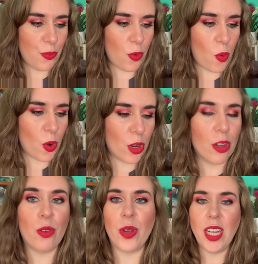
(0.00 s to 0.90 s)
for
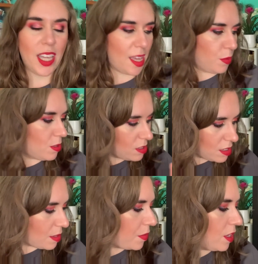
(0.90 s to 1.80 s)
Green Gables,
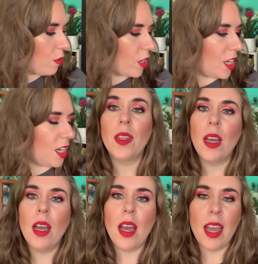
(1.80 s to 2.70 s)
something green,
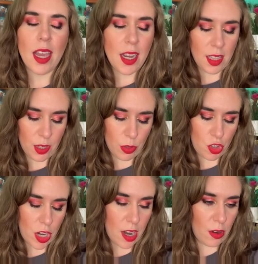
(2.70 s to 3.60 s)
I had a liquid
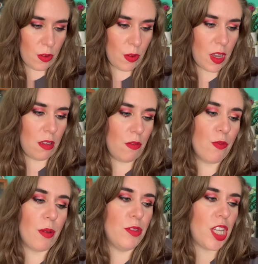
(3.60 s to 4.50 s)
shadow
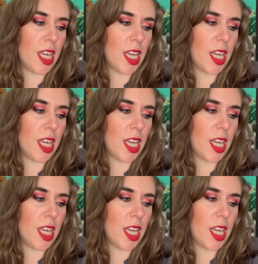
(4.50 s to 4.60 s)
from J.